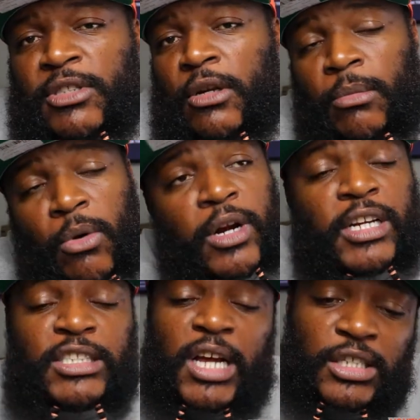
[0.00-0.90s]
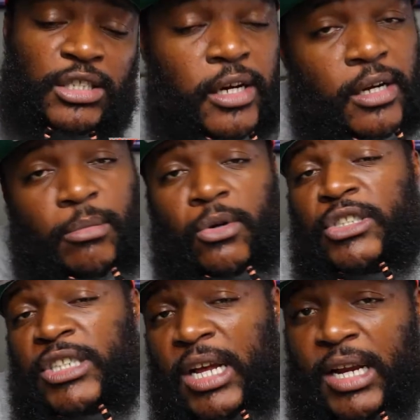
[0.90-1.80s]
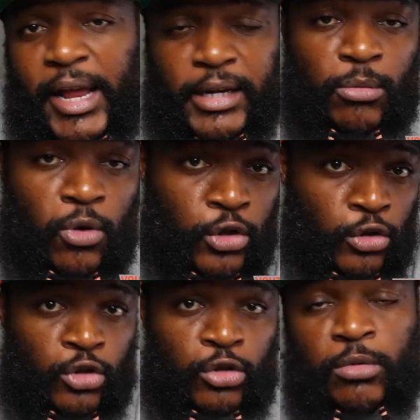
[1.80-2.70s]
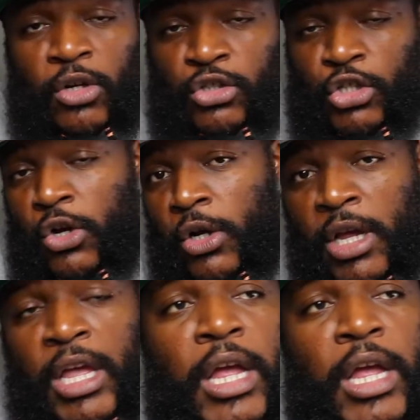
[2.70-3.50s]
so the more that y'all share, the more y'all like, the more YouTube gonna show it,